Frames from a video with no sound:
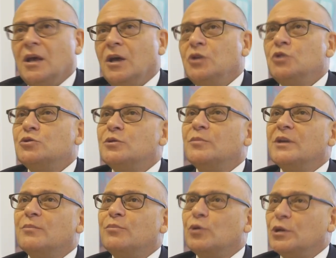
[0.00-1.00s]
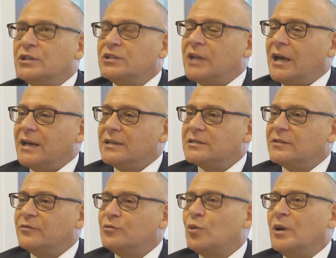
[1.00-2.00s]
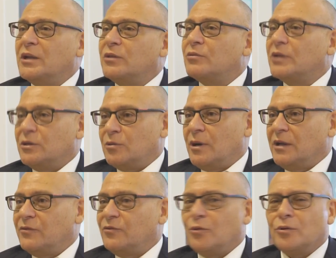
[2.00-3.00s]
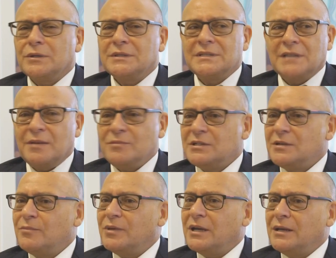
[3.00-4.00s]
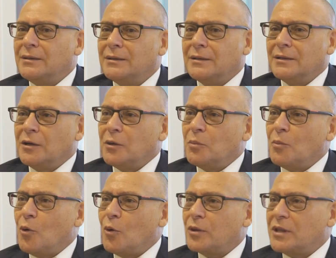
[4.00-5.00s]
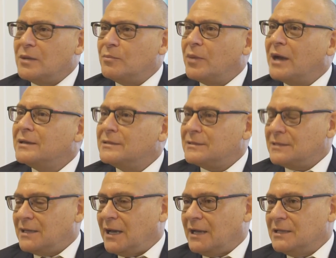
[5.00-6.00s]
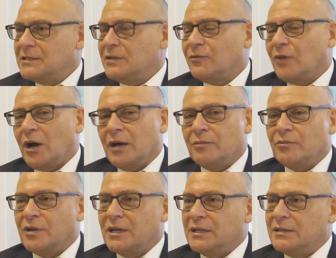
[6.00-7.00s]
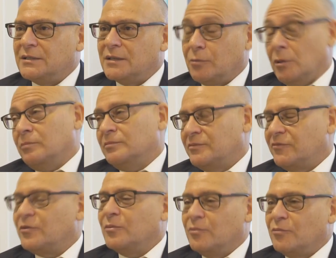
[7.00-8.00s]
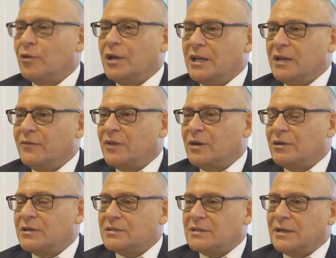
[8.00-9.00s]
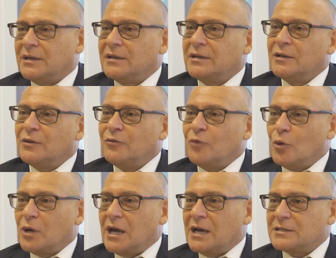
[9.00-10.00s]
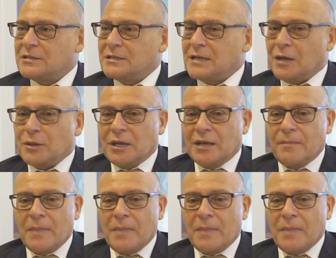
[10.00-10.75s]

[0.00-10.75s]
It used to be a bullish case of 23, 24. It seems to be more the base case if I read, from reading various forecasters out there.